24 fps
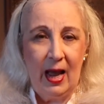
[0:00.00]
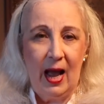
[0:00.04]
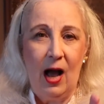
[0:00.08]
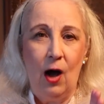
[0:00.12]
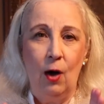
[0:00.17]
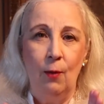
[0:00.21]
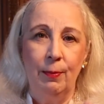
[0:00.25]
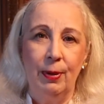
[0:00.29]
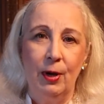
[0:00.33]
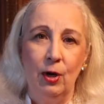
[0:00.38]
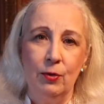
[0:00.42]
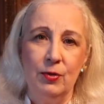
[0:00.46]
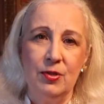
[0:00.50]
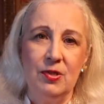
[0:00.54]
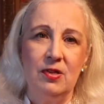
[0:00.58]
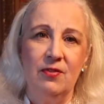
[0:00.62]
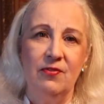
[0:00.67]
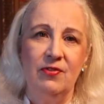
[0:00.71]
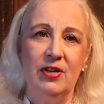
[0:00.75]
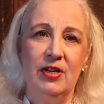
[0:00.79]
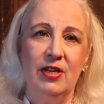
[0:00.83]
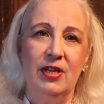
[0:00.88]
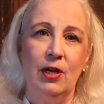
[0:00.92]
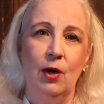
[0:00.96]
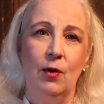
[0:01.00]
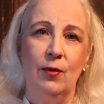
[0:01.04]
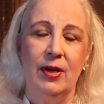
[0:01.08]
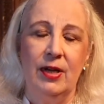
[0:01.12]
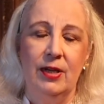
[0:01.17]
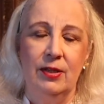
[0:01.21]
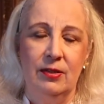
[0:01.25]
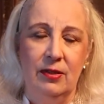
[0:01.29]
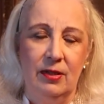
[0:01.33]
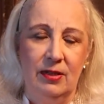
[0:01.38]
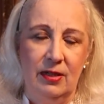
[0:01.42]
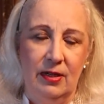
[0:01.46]
I'll post a video
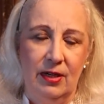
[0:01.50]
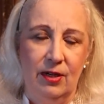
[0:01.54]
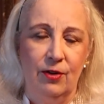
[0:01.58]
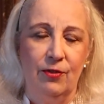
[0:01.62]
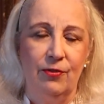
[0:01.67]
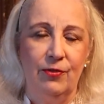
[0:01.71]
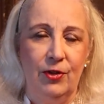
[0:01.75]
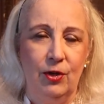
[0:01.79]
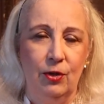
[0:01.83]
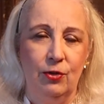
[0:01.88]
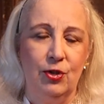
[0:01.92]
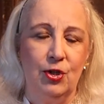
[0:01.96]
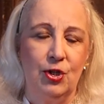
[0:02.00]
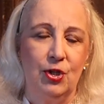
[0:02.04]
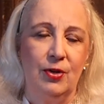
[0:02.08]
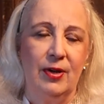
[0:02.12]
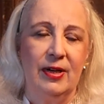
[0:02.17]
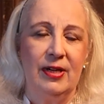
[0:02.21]
in the near future